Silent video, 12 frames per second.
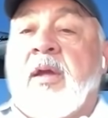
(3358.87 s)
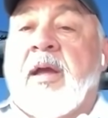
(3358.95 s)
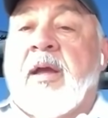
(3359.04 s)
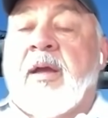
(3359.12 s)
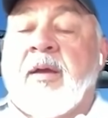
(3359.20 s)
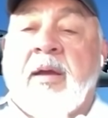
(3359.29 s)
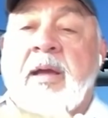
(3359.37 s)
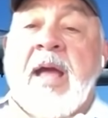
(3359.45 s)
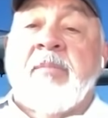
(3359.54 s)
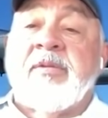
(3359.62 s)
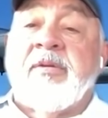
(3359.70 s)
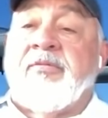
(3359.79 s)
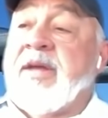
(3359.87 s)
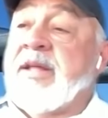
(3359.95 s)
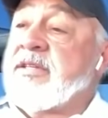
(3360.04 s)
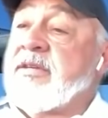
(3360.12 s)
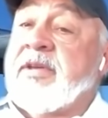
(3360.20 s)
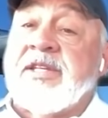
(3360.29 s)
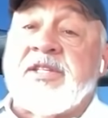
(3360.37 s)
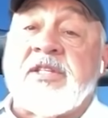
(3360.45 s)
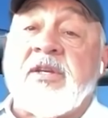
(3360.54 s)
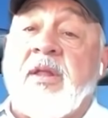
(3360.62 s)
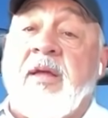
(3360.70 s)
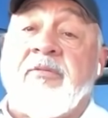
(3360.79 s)
Uh, I'm defensive. He's
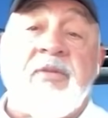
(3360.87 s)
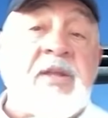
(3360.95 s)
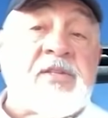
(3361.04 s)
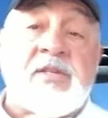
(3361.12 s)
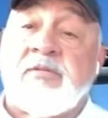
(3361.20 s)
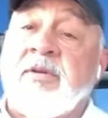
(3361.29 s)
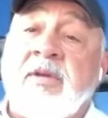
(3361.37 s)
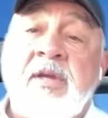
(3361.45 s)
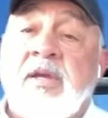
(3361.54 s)
still offensive.